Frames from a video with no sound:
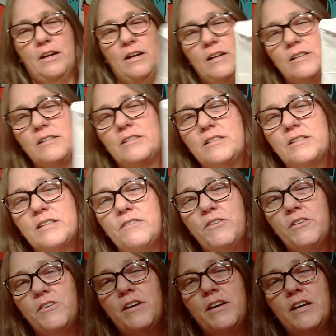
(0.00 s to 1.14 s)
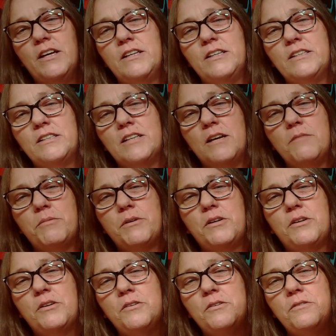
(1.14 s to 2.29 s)
Does this give you any type of
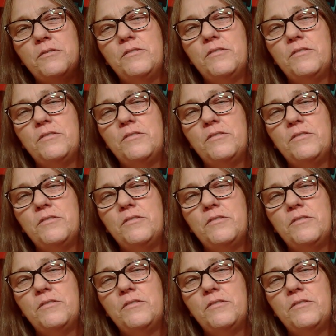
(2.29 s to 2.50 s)
clue?